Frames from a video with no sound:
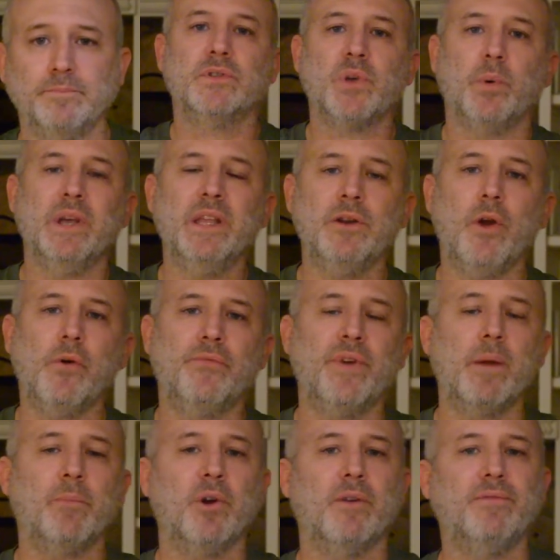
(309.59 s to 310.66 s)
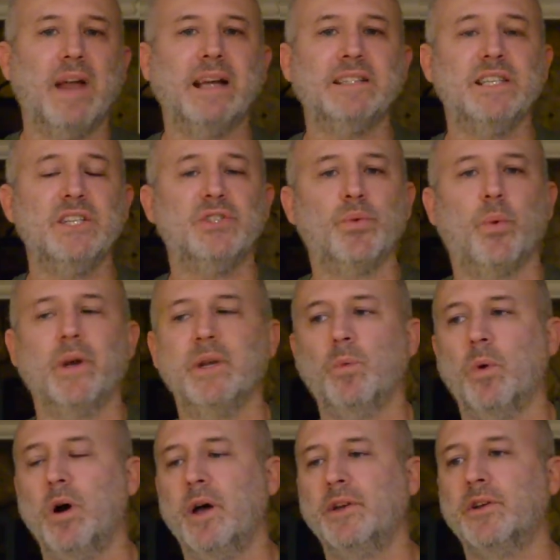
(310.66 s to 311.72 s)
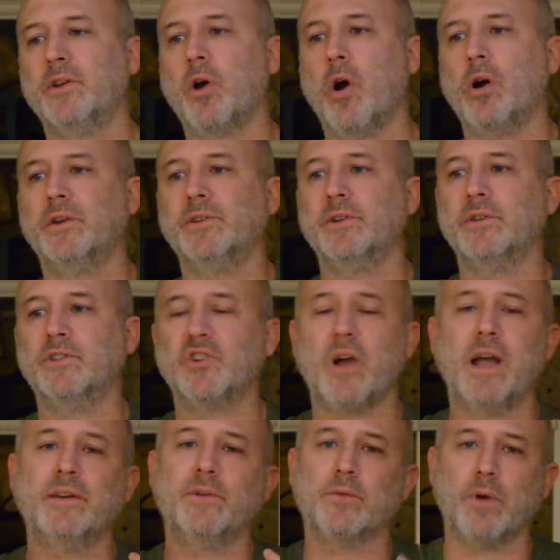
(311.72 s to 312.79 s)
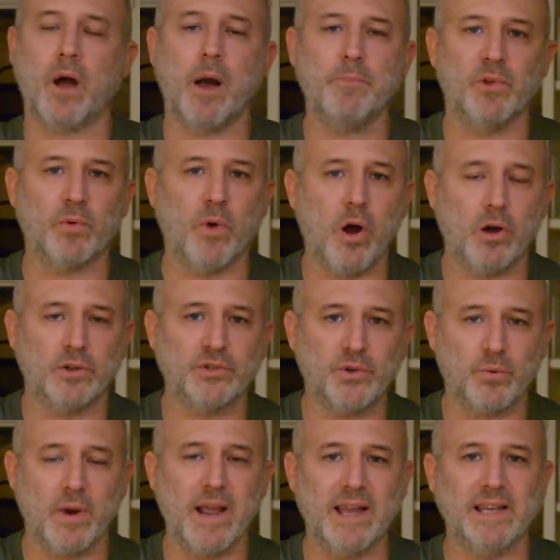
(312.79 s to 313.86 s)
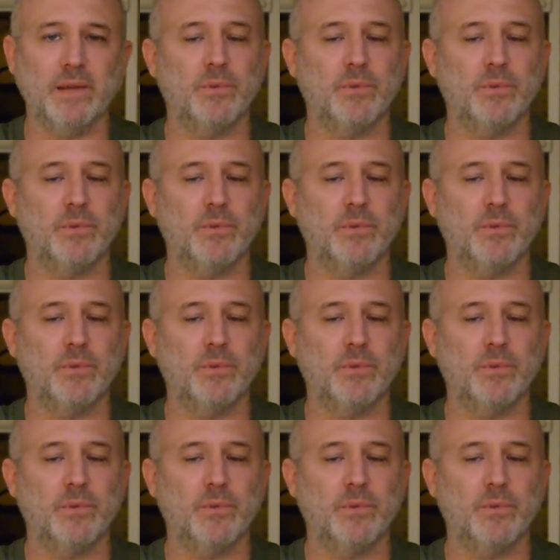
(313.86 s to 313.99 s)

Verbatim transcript: So in November of 1921, Gardner tried to rob the wrong train.